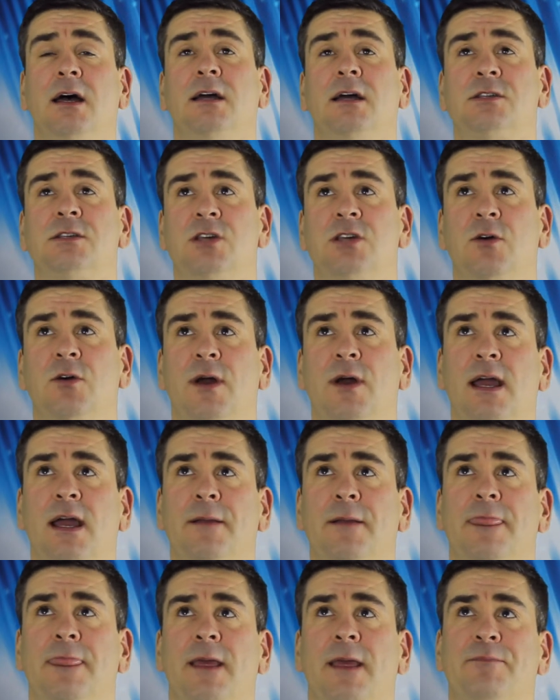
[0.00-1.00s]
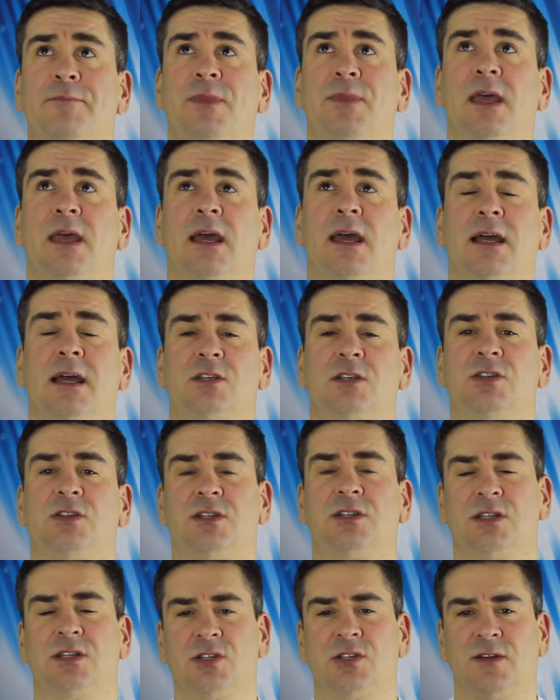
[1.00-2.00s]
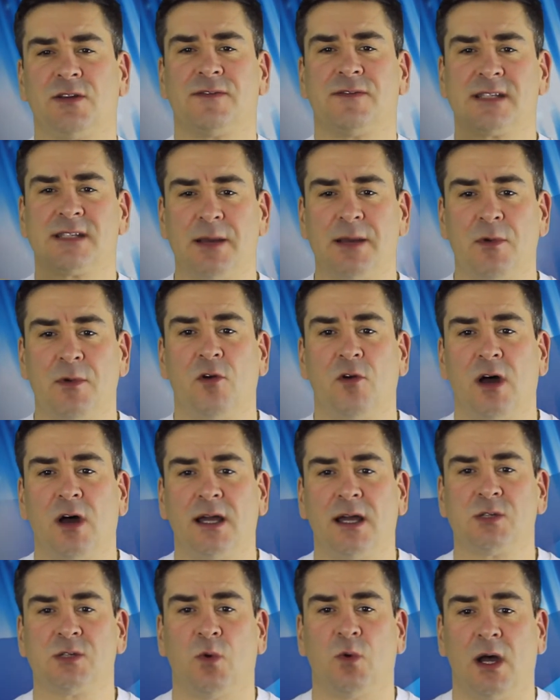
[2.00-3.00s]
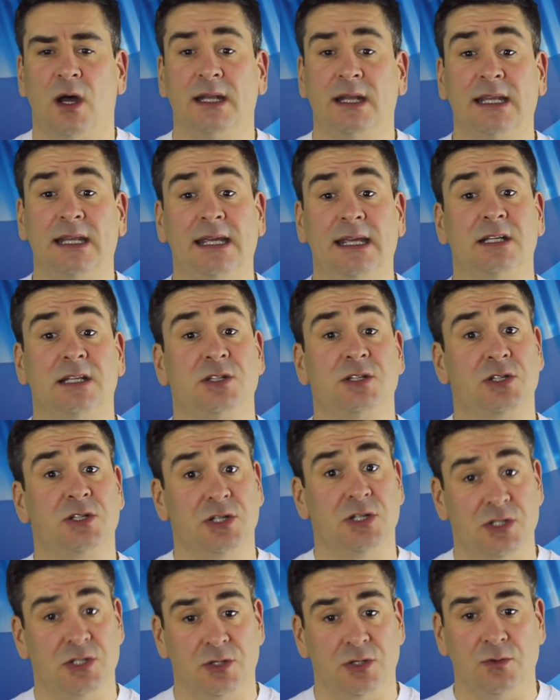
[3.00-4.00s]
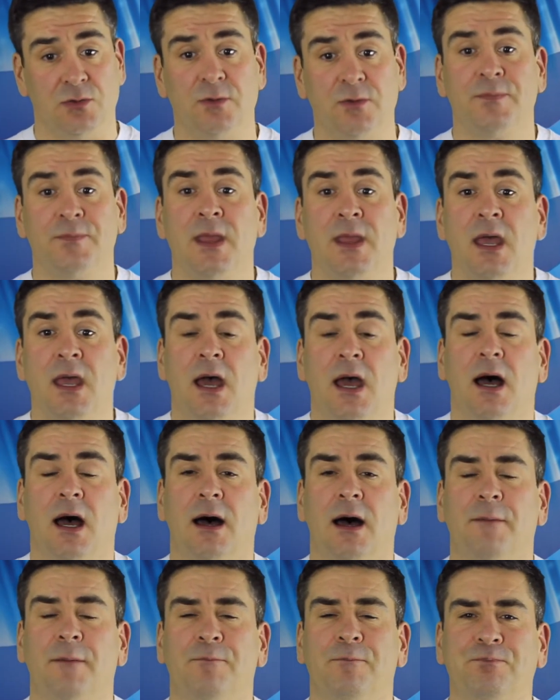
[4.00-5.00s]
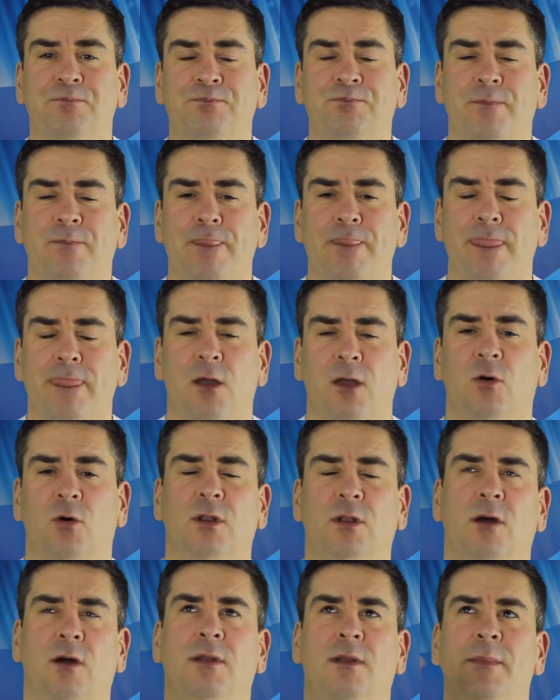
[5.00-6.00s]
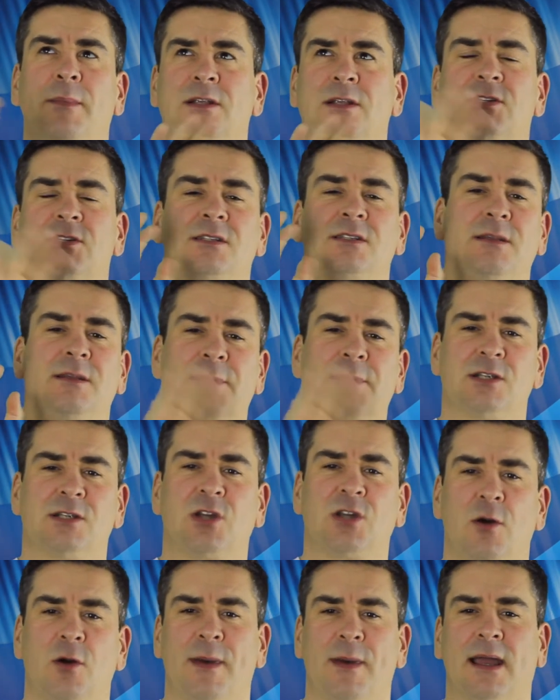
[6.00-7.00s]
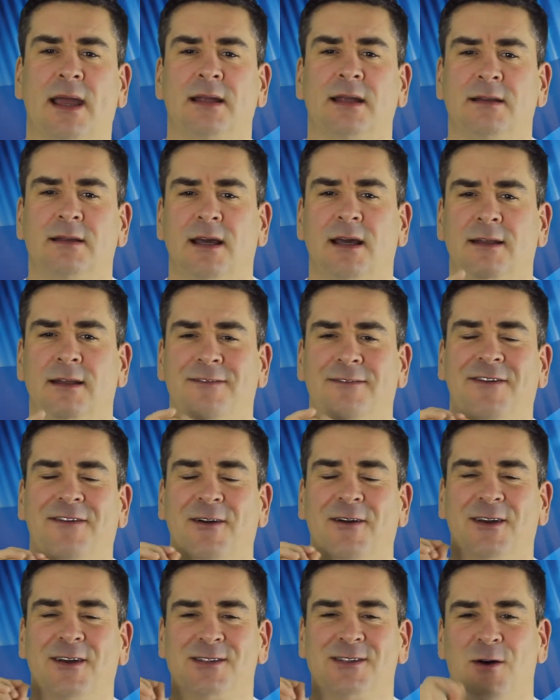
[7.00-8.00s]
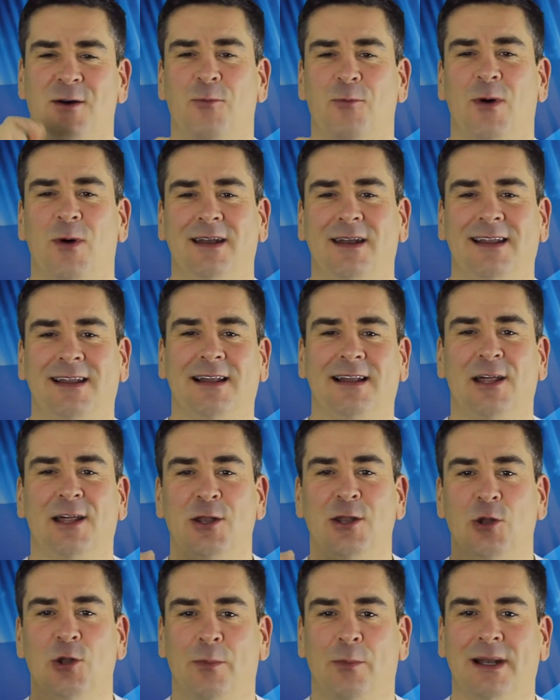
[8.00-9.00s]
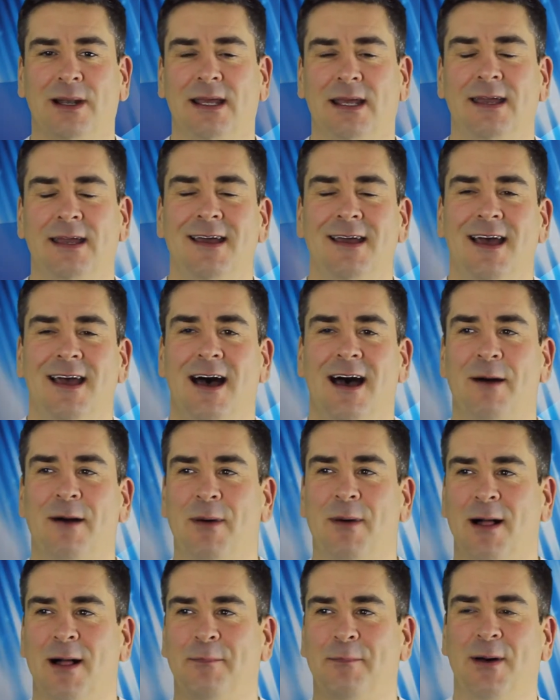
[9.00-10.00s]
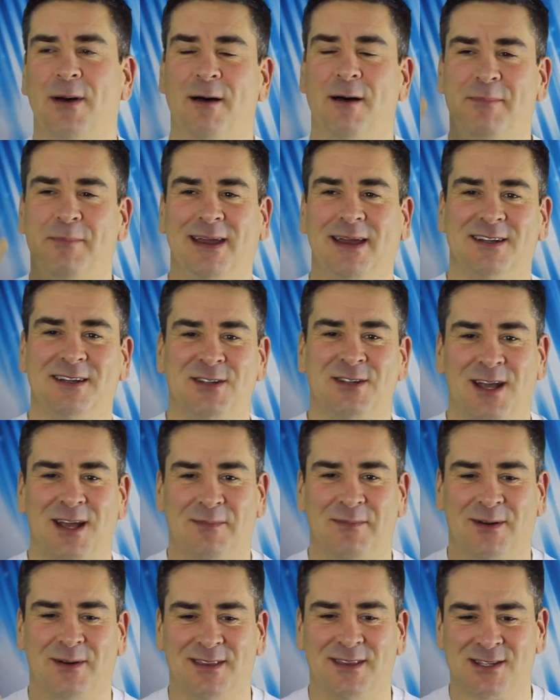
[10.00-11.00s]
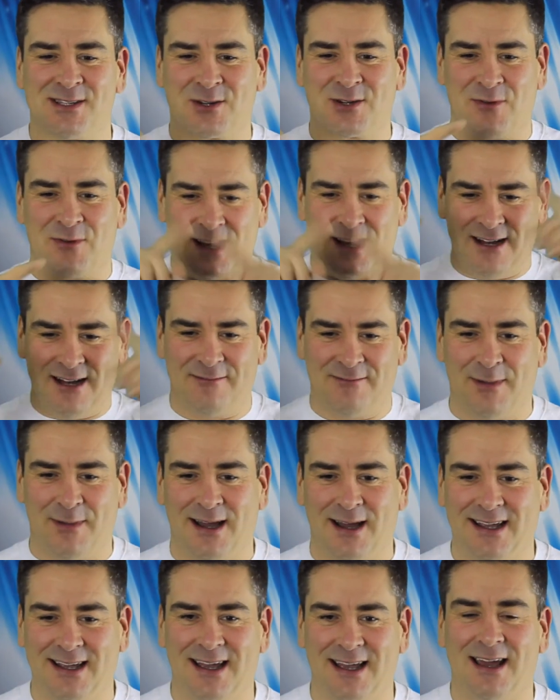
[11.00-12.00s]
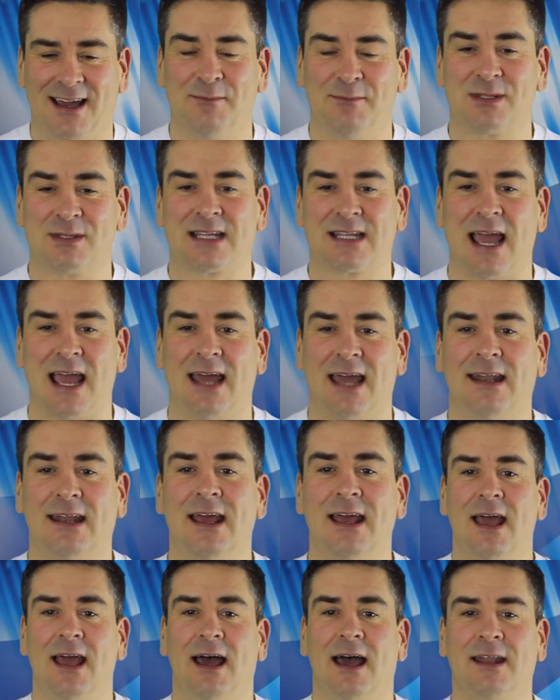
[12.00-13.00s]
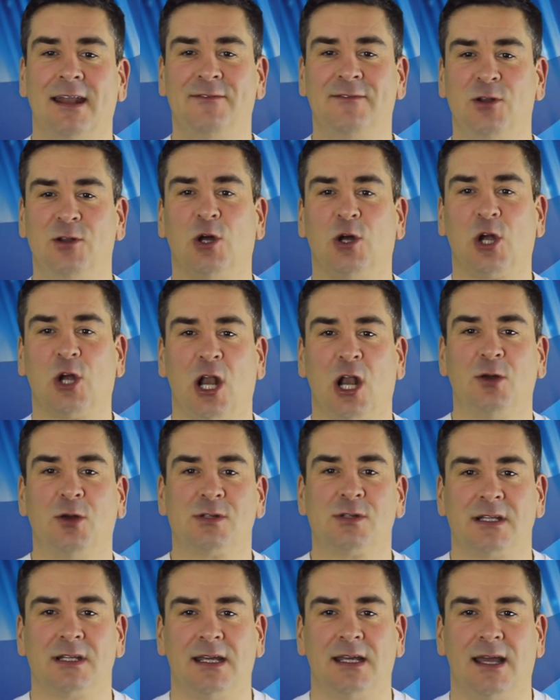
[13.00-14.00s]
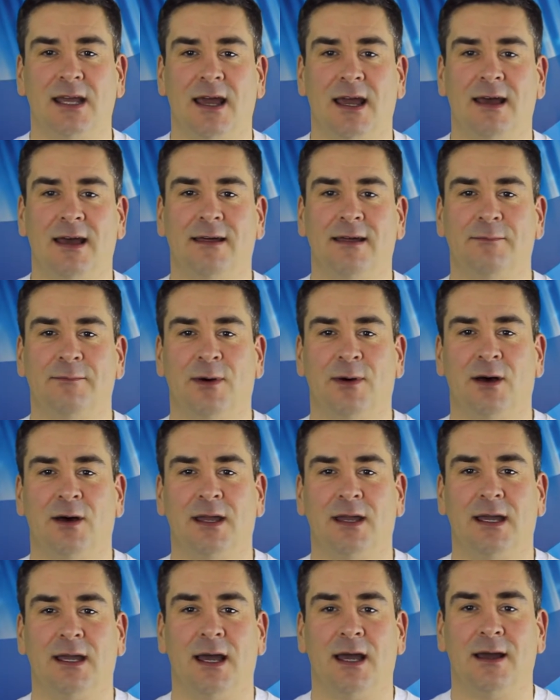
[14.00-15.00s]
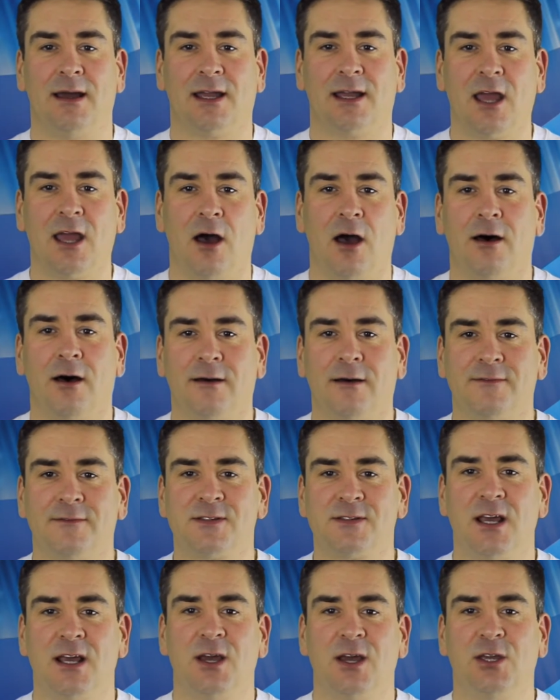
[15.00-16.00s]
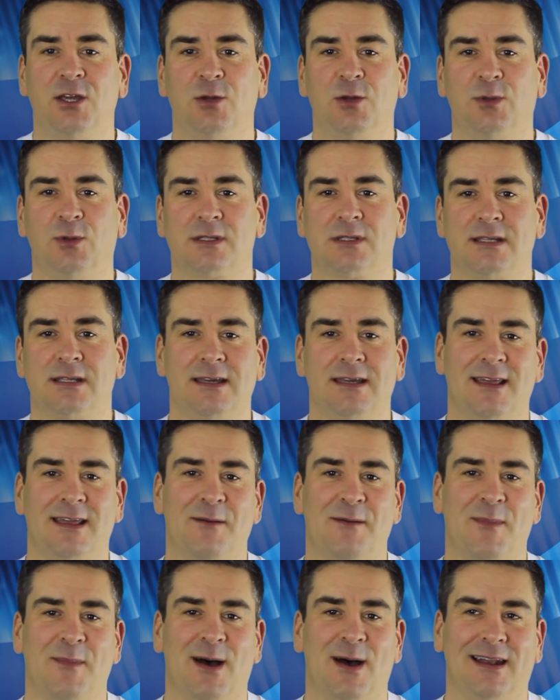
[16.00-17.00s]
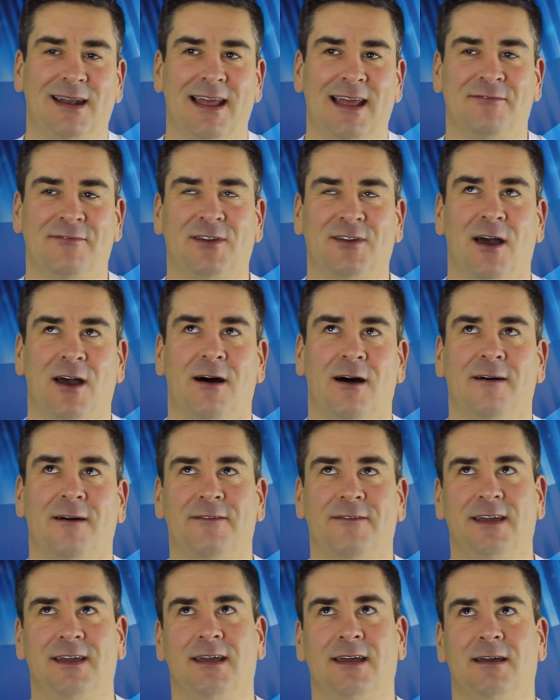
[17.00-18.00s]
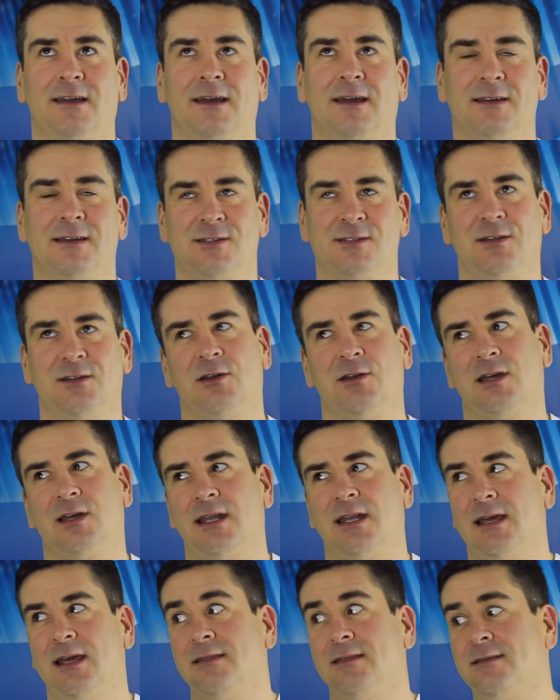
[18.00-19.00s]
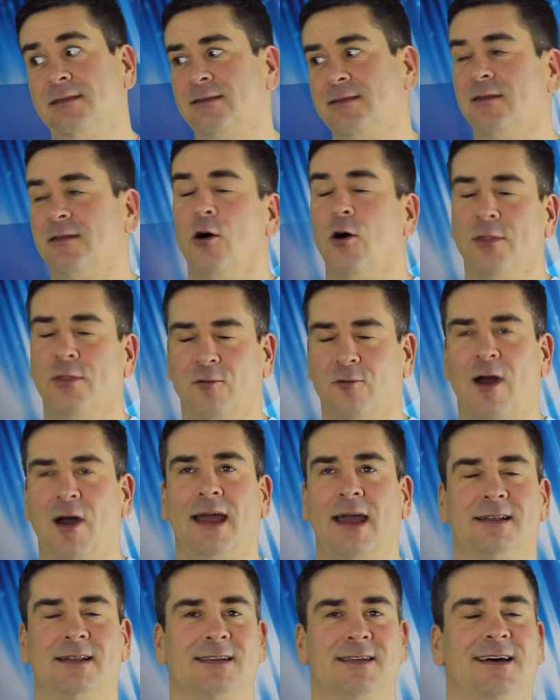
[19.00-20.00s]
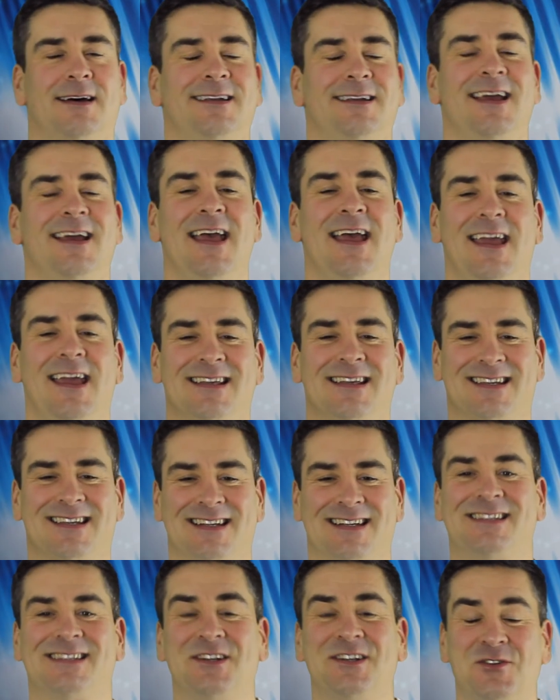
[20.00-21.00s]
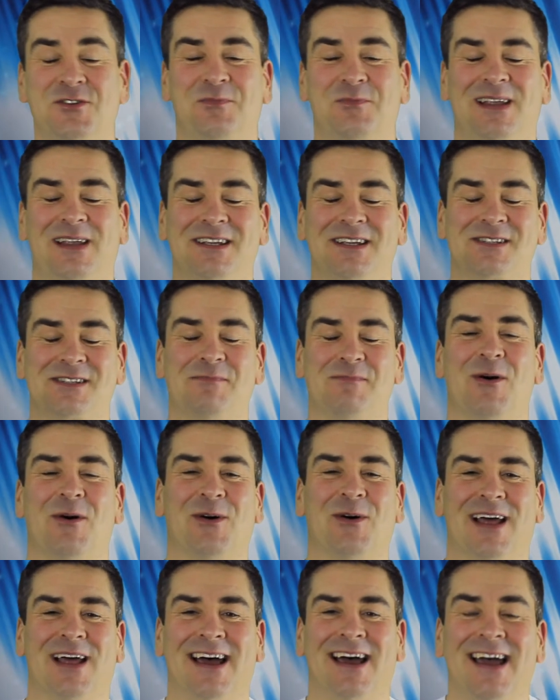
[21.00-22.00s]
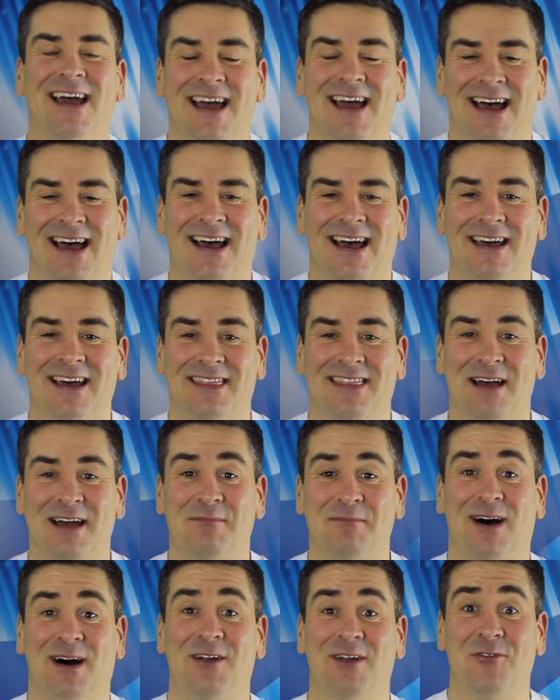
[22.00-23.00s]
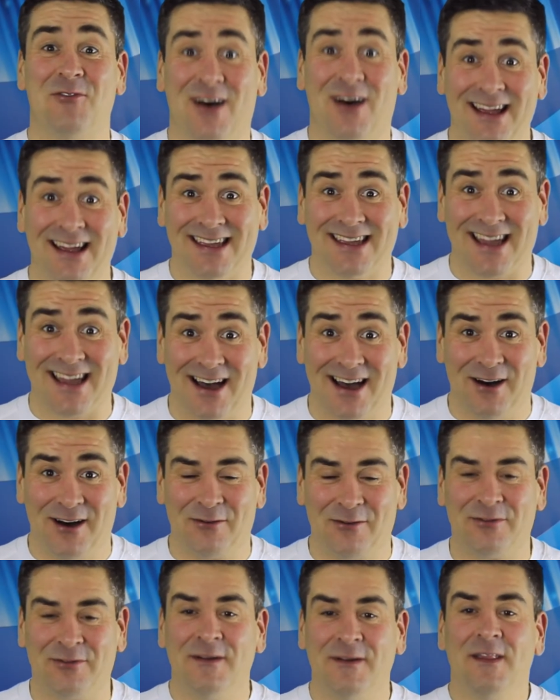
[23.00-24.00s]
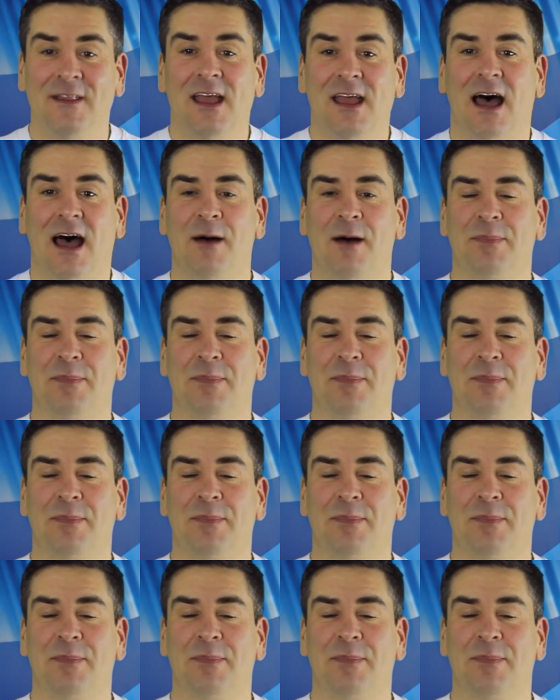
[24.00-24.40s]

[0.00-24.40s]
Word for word: So to sort of summarise what I need to do, let me just go back and focus on one little anomaly. I'll put a picture up on the screen of my scan, and if you look closely at my calves, you will see that my left calf, as you look at it, on the right hand side is considerably smaller than my right calf.